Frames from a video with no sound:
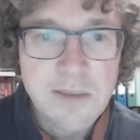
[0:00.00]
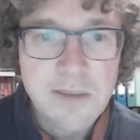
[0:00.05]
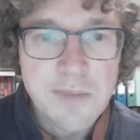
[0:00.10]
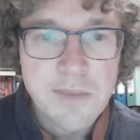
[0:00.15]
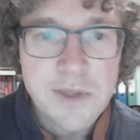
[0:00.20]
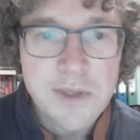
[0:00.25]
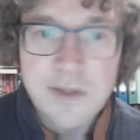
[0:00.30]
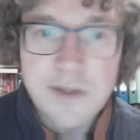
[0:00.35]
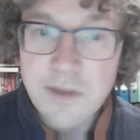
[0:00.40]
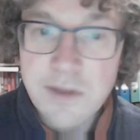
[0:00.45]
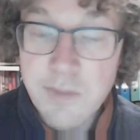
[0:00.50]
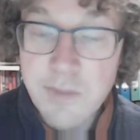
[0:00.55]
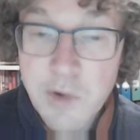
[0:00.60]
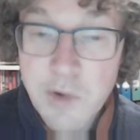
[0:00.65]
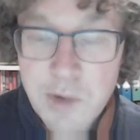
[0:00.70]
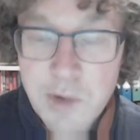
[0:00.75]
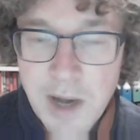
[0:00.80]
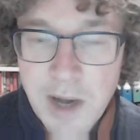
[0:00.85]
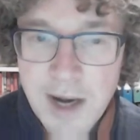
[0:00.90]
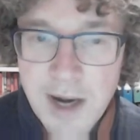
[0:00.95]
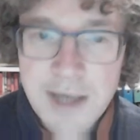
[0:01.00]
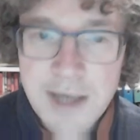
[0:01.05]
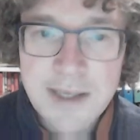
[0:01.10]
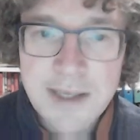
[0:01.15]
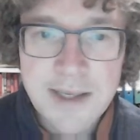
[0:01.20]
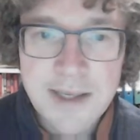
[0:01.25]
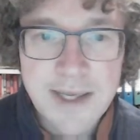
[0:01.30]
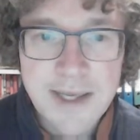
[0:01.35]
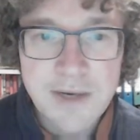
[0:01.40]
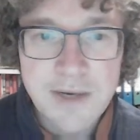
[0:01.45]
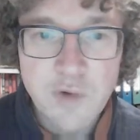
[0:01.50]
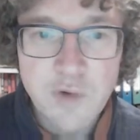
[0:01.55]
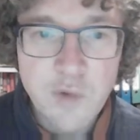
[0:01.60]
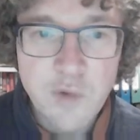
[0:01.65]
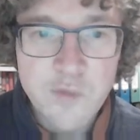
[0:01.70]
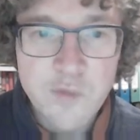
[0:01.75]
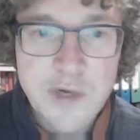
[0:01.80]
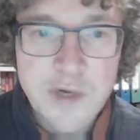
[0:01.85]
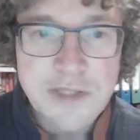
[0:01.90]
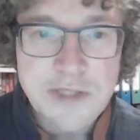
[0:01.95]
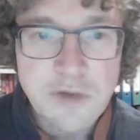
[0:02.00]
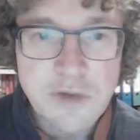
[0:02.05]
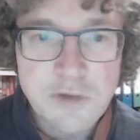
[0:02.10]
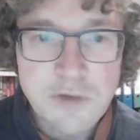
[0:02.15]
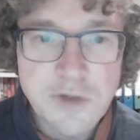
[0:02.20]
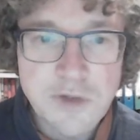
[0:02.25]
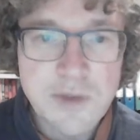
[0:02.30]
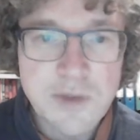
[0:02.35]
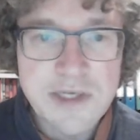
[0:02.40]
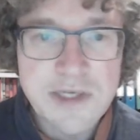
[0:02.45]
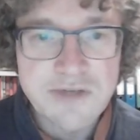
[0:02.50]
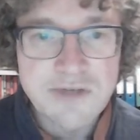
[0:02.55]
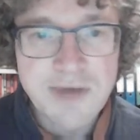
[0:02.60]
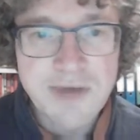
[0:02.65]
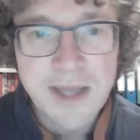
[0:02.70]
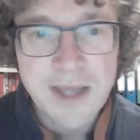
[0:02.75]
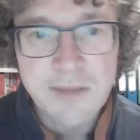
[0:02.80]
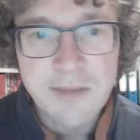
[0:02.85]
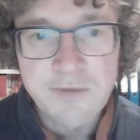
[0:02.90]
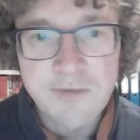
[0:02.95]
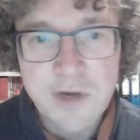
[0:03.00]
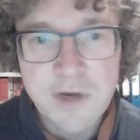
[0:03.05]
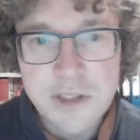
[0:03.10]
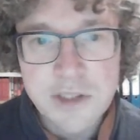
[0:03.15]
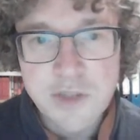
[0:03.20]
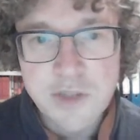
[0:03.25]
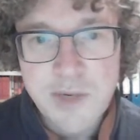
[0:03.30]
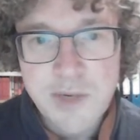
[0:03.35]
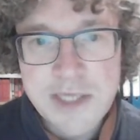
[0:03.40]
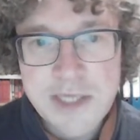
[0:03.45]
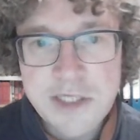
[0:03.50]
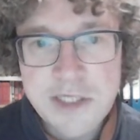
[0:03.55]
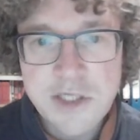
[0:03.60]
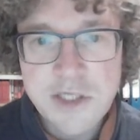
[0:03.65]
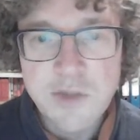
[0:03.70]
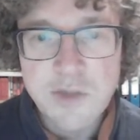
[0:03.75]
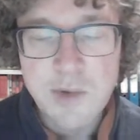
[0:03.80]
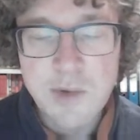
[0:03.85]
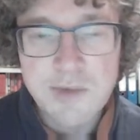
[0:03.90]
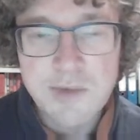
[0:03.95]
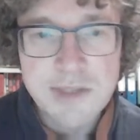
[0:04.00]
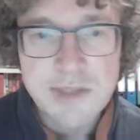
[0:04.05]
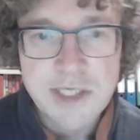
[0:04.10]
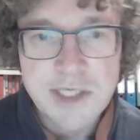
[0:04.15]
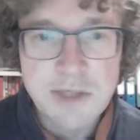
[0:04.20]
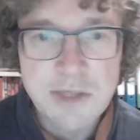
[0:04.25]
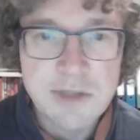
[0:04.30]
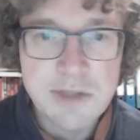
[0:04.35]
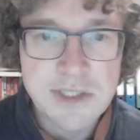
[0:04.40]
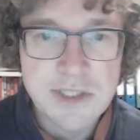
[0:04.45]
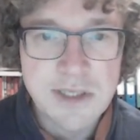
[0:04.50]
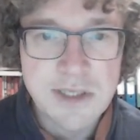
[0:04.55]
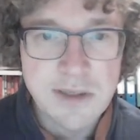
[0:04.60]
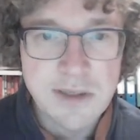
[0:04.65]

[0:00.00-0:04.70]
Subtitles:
But the blue line incorporates also these random fluctuations. So what we see here is